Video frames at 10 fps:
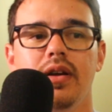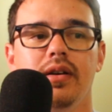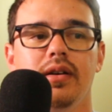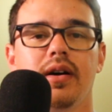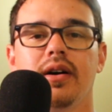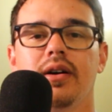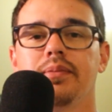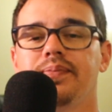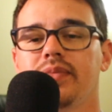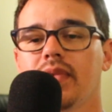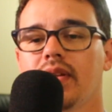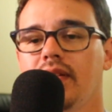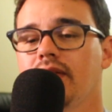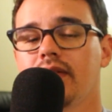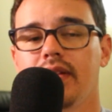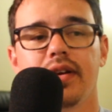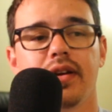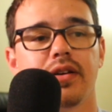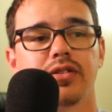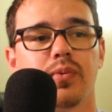Um, the other thing
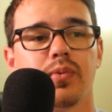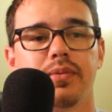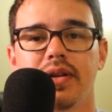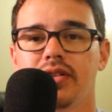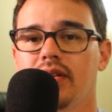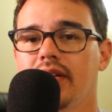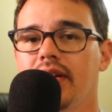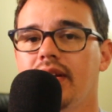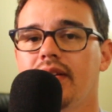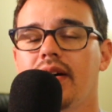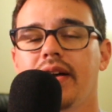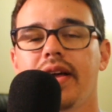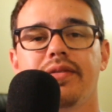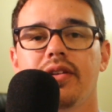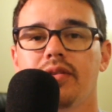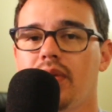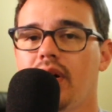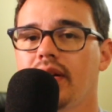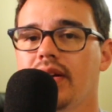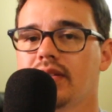I just want to mention again, I have another
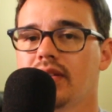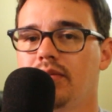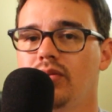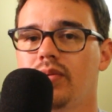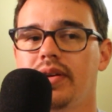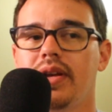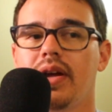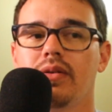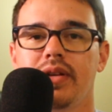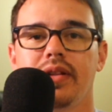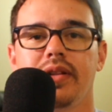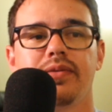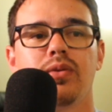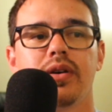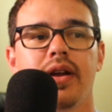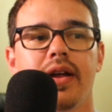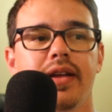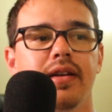podcast I'm doing right now, Daily Fortnite.